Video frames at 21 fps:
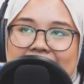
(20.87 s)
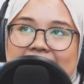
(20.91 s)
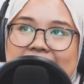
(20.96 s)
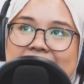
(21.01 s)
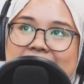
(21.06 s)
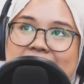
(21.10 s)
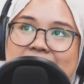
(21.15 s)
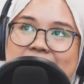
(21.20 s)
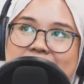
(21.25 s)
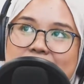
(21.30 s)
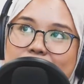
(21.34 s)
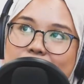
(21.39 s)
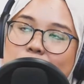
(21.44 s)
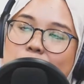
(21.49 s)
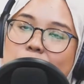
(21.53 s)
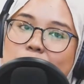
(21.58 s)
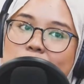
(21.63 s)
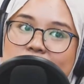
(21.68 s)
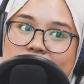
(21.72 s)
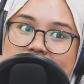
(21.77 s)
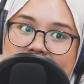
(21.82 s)
in just a few
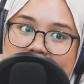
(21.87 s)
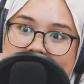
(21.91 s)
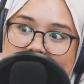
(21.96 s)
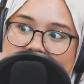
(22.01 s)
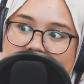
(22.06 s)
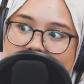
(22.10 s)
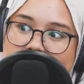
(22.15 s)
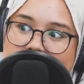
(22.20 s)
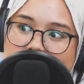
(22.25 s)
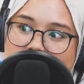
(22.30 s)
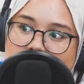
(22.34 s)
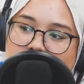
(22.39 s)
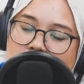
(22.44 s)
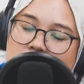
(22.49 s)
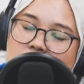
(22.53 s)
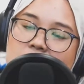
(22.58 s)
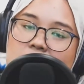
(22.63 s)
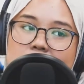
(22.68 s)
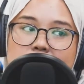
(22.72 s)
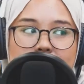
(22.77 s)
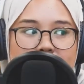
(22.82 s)
more days, macam
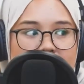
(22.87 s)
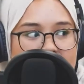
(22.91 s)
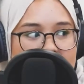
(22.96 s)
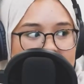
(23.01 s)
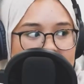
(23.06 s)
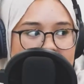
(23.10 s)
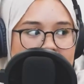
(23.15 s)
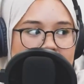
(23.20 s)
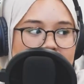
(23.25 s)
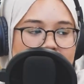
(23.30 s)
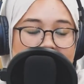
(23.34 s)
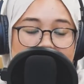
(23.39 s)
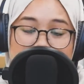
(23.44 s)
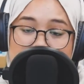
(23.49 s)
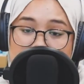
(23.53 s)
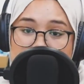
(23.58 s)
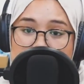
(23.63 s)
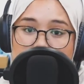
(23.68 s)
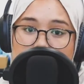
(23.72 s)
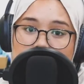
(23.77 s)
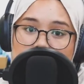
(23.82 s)
3 more days at
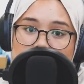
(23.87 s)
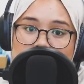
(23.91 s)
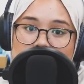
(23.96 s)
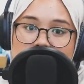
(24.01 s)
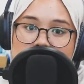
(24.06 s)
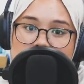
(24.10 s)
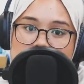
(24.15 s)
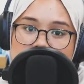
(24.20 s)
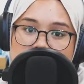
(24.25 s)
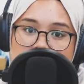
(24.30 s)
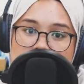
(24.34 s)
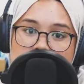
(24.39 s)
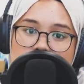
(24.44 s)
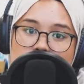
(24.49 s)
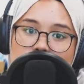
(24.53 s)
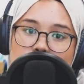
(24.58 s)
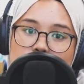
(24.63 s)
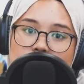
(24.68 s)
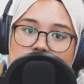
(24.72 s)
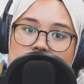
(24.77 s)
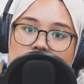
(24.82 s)
the time that we're recording this,
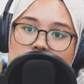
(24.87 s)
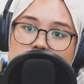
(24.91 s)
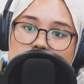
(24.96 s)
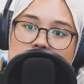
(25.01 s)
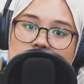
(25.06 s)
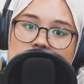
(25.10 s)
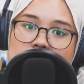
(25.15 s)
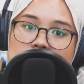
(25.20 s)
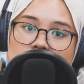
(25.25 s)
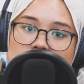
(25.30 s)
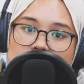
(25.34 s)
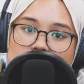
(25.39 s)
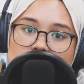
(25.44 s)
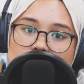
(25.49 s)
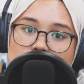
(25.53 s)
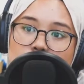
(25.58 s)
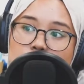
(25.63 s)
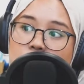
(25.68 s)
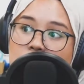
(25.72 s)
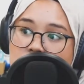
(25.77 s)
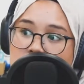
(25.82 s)
we're gonna be
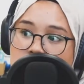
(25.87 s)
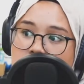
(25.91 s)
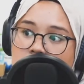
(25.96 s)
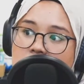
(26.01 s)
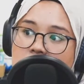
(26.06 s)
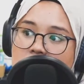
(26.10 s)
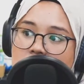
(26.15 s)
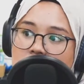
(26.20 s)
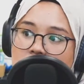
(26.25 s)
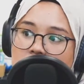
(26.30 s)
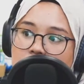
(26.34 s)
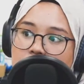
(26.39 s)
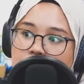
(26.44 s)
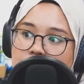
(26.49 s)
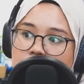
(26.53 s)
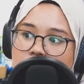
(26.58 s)
puasaing.